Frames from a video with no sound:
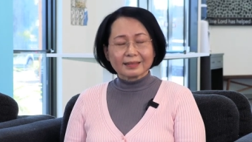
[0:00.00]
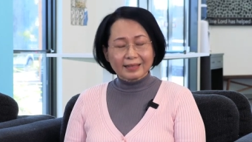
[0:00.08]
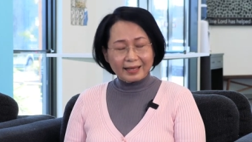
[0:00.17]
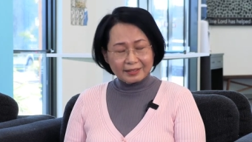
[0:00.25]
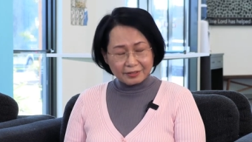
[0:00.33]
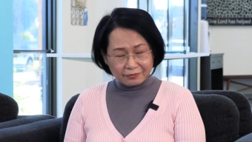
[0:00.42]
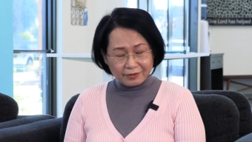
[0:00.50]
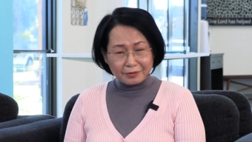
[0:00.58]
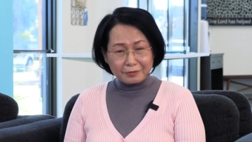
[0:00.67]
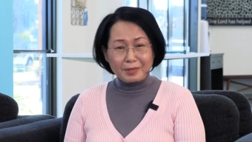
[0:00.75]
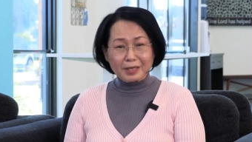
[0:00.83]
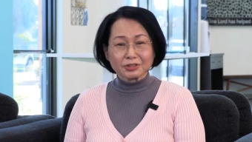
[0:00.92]
Thank you
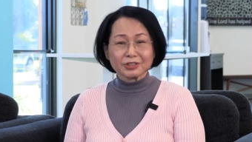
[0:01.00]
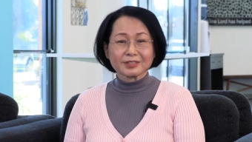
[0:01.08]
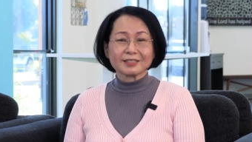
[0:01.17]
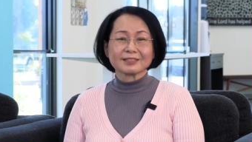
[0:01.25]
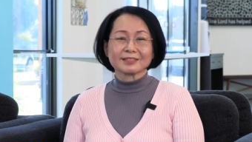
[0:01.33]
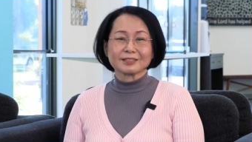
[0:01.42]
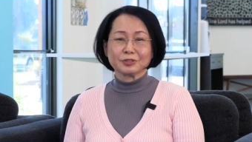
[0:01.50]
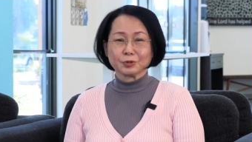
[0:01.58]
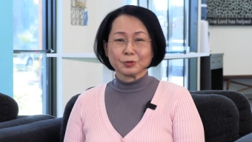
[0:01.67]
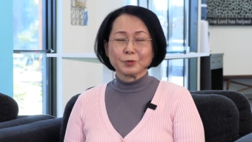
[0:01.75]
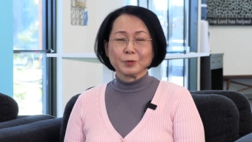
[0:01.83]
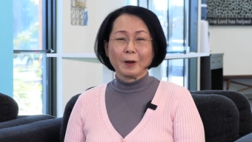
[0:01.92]
very much, Sister
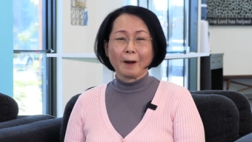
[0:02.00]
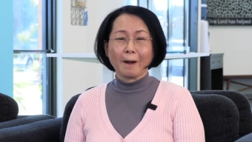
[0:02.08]
Jo.